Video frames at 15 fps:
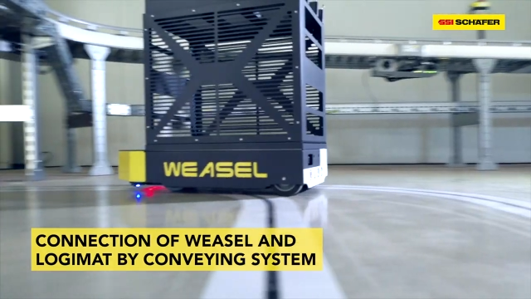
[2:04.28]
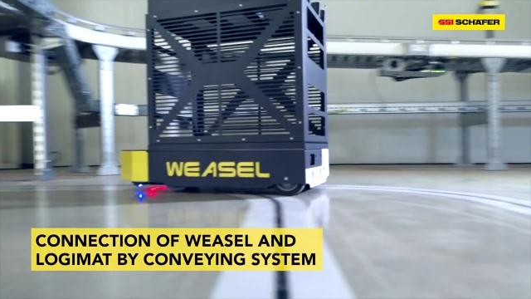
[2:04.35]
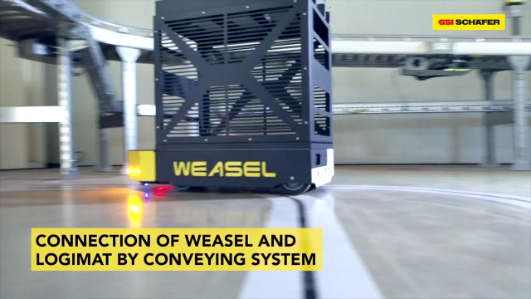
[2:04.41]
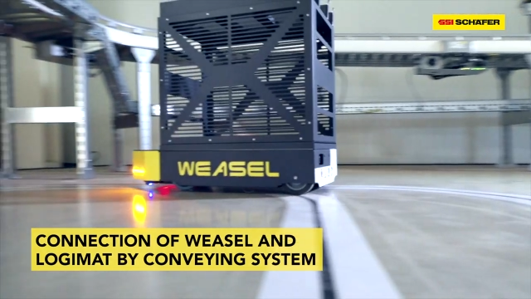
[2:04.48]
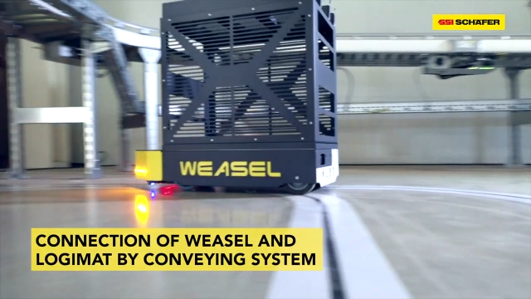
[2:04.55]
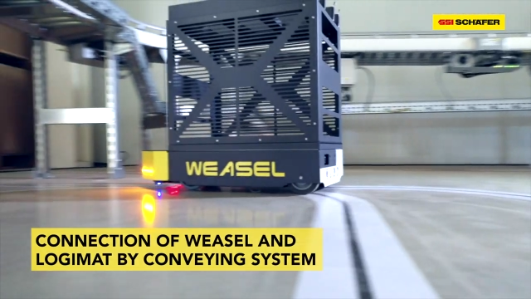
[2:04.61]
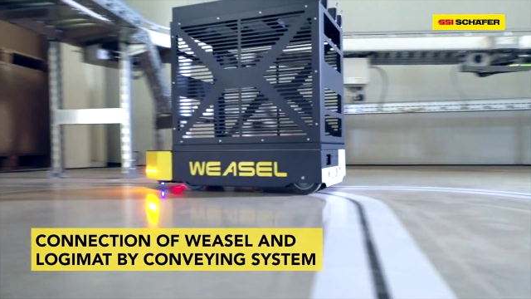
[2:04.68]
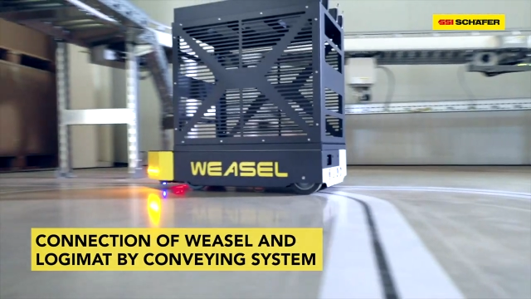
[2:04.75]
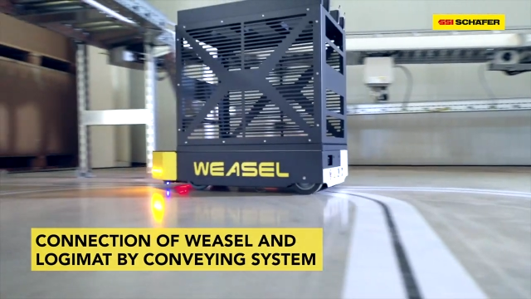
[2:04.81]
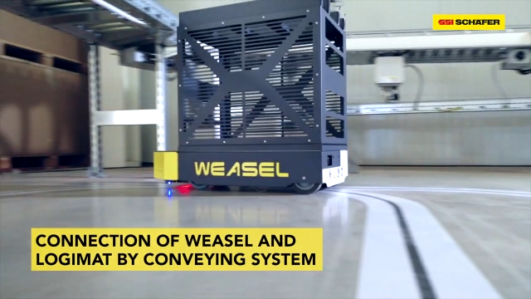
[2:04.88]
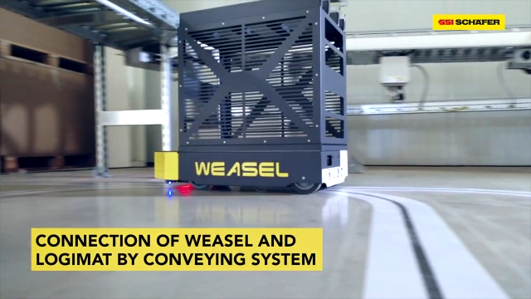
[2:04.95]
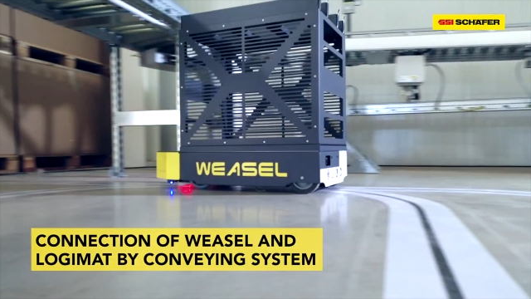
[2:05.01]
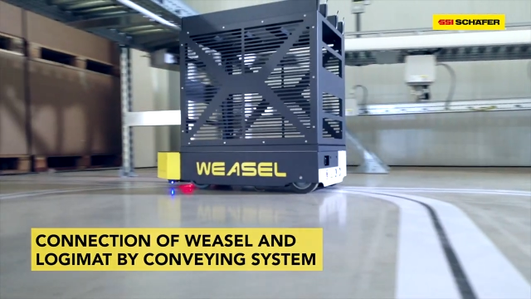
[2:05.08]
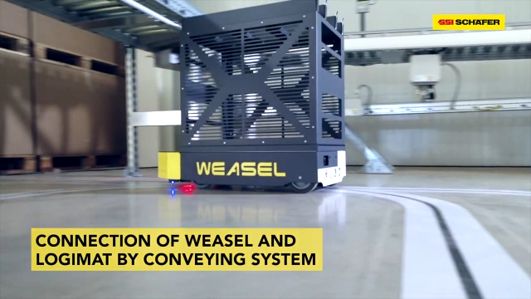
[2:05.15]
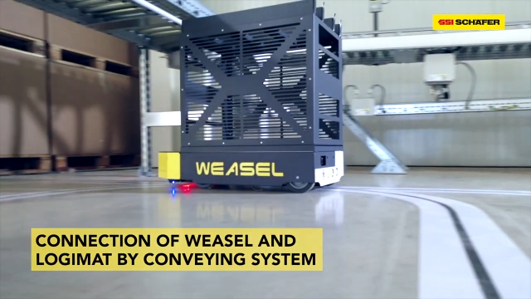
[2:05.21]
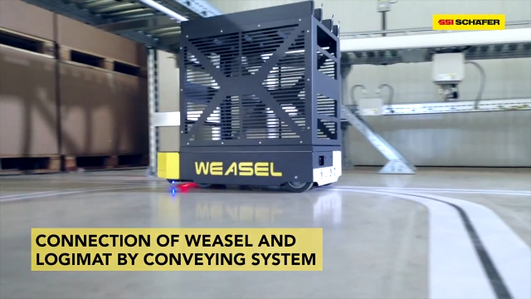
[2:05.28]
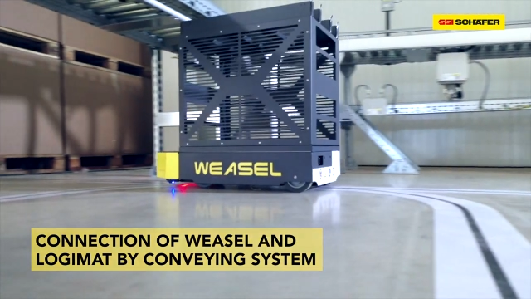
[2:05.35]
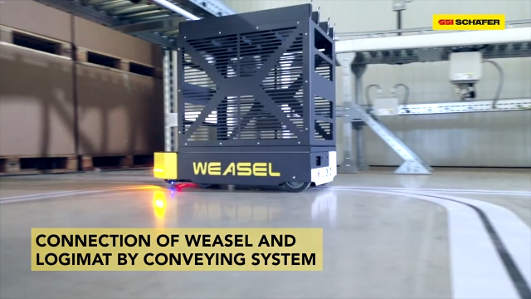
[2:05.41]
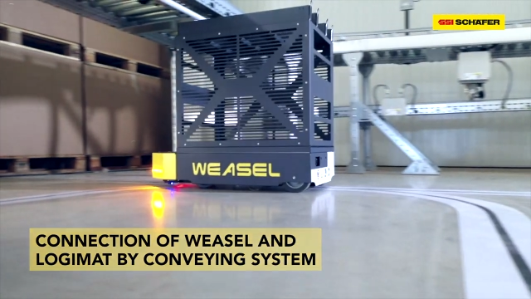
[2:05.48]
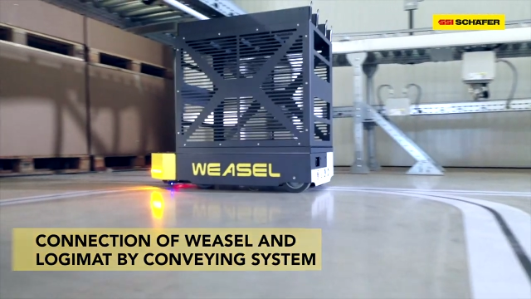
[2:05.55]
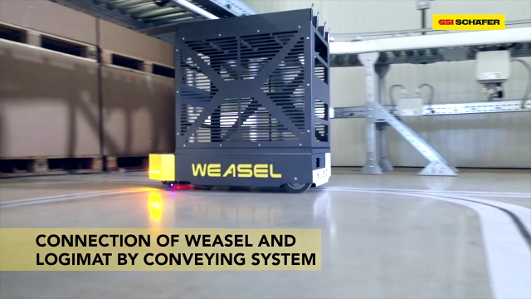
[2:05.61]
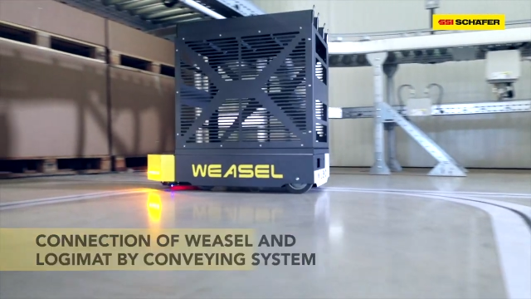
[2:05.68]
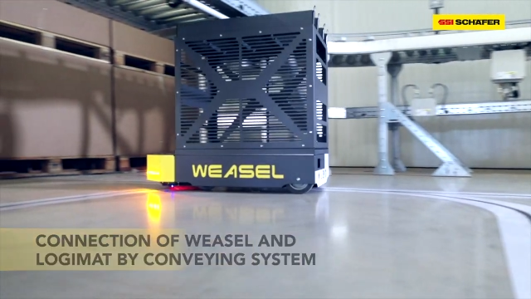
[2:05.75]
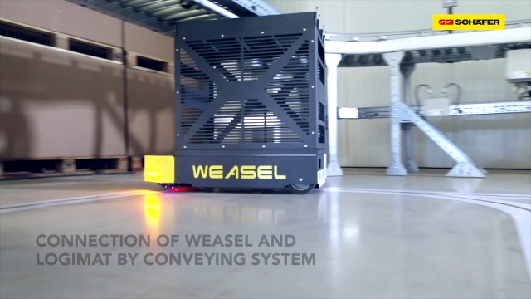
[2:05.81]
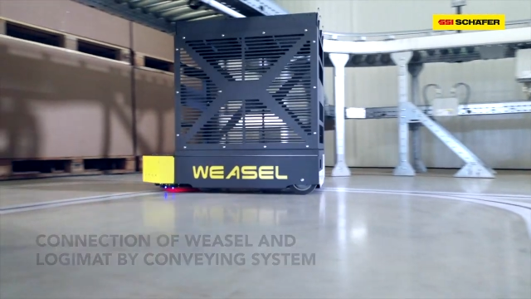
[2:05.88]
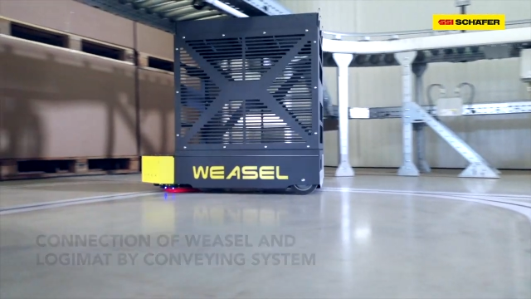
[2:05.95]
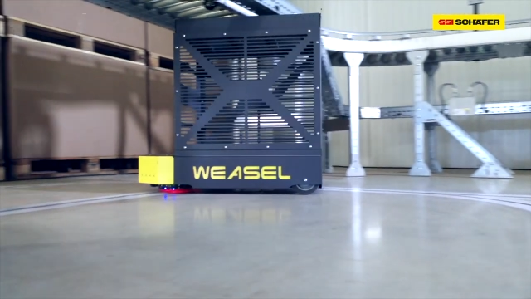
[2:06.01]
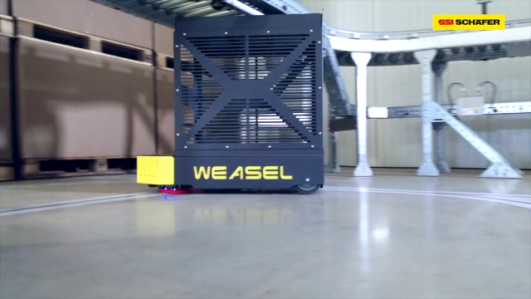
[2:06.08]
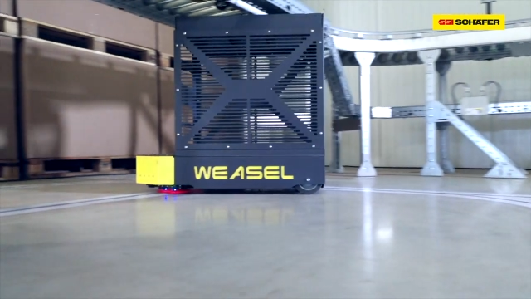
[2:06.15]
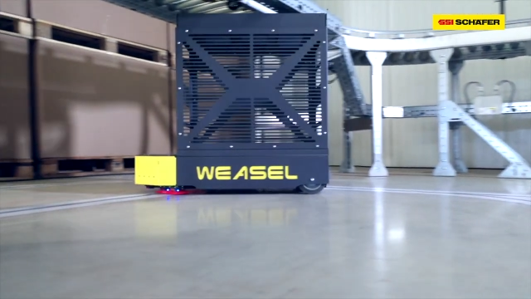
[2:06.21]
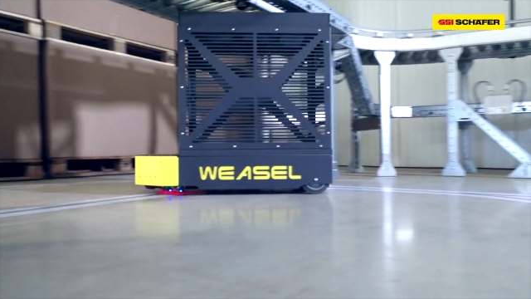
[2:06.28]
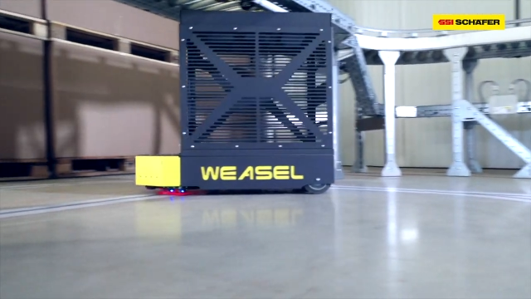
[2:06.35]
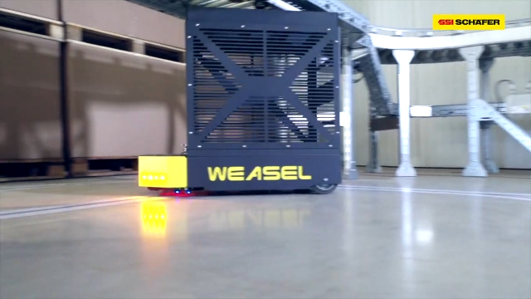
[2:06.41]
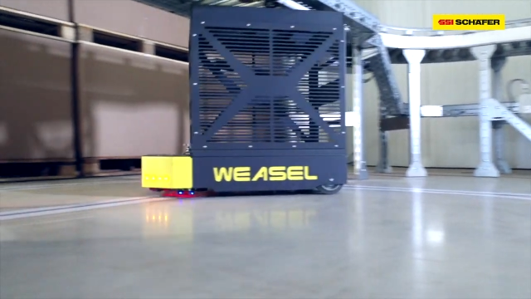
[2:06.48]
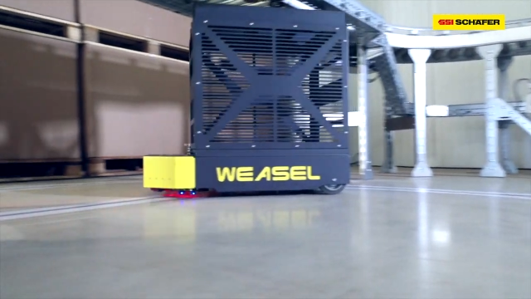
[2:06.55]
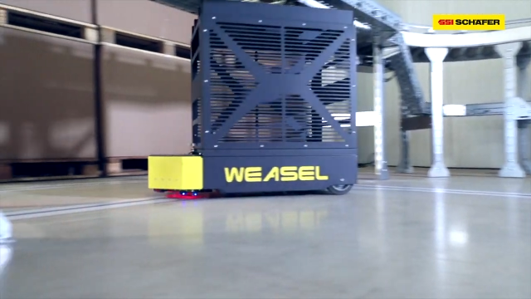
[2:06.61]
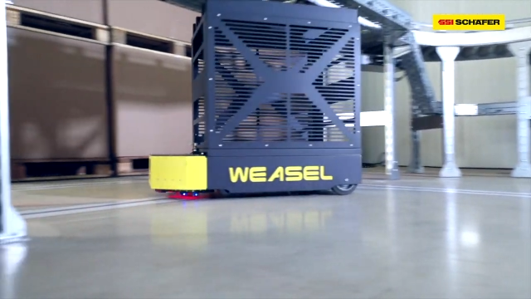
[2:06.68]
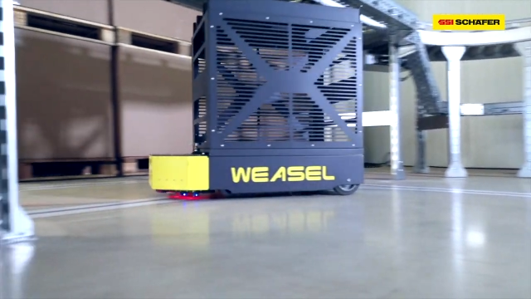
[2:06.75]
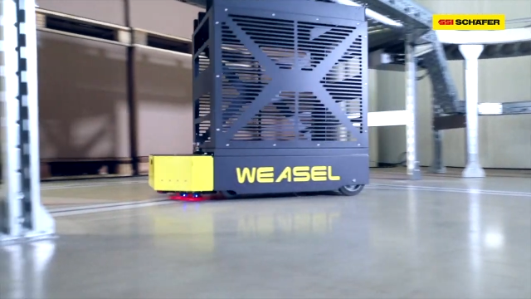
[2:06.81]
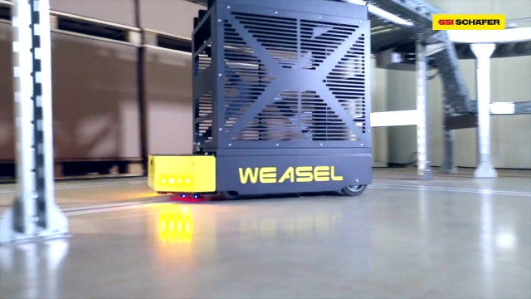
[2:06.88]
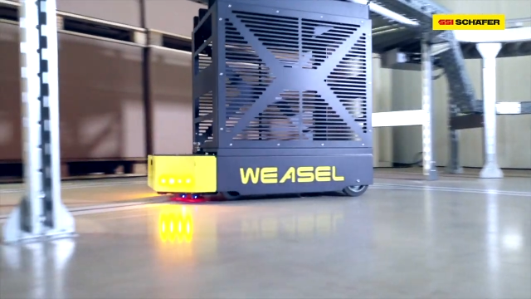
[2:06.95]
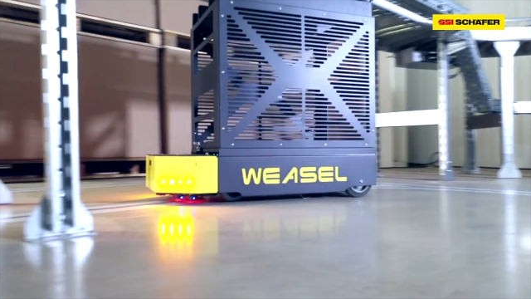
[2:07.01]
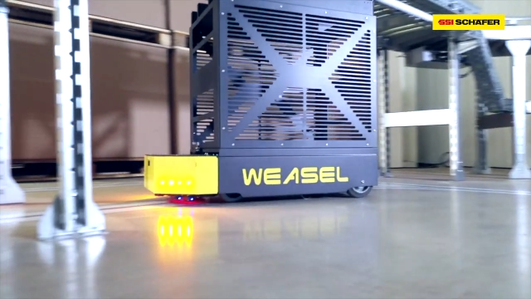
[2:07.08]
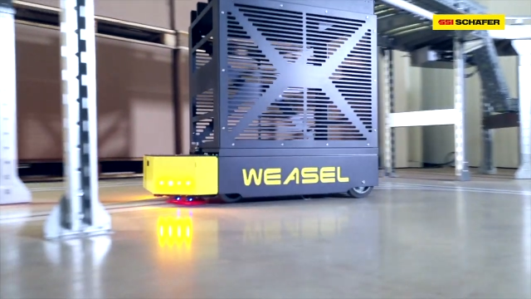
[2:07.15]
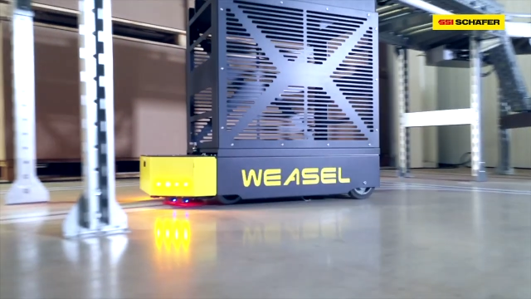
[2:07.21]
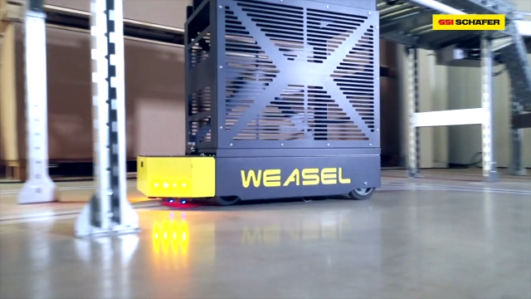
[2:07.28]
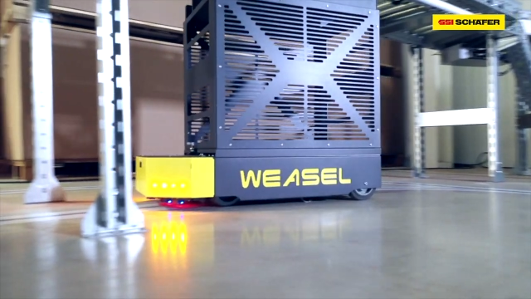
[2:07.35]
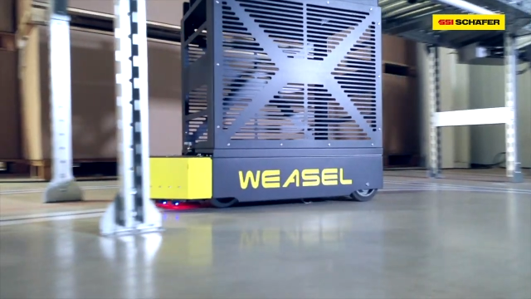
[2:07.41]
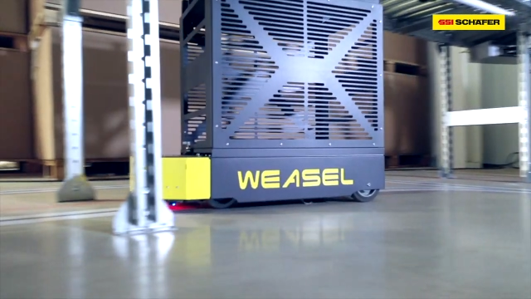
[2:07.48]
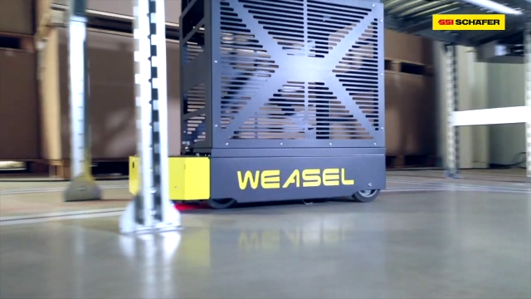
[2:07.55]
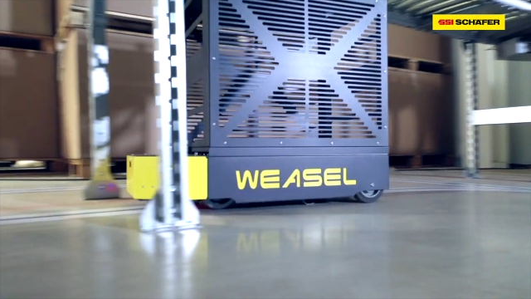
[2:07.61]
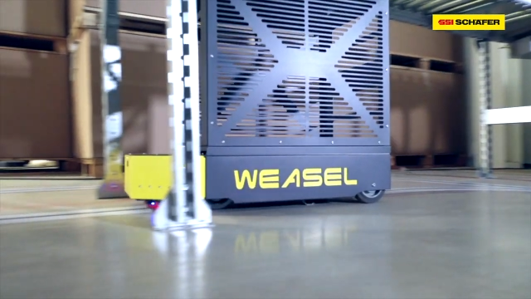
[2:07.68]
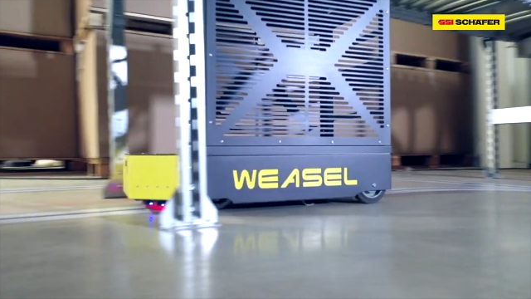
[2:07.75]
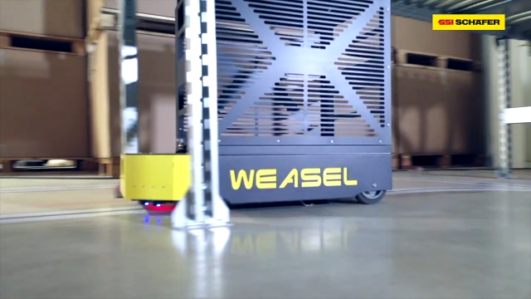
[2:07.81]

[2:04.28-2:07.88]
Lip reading: Nobody's mouth can be seen.